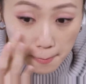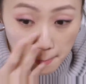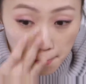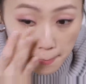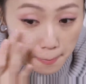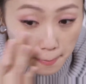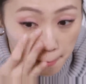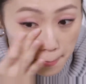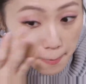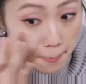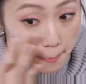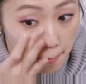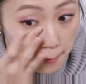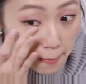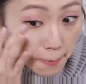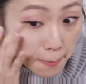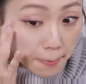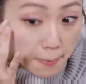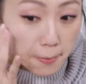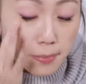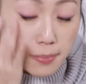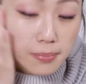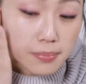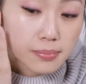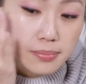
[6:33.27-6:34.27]
It's like a
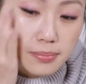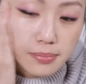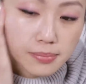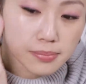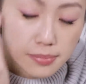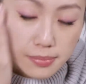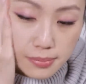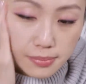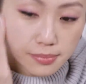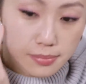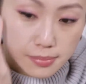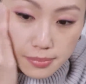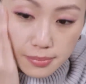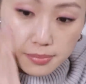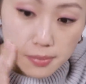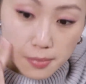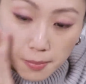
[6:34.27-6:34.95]
very intense,